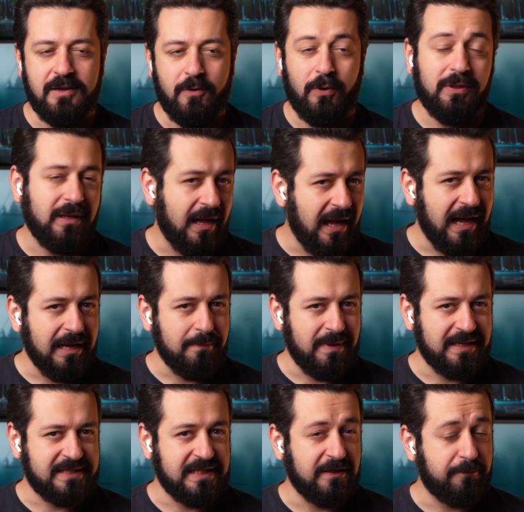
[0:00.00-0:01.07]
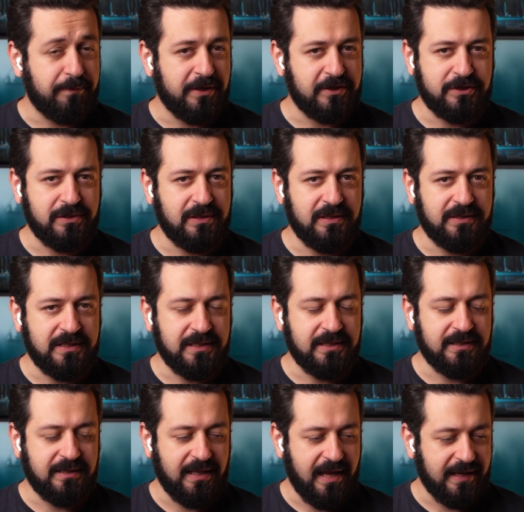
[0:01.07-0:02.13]
well, I myself personally
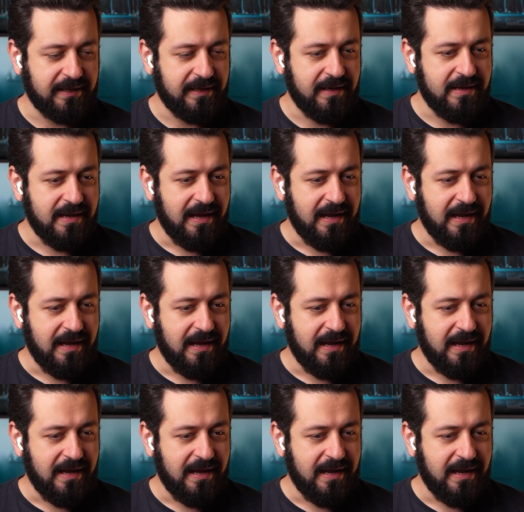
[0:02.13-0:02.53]
didn't like,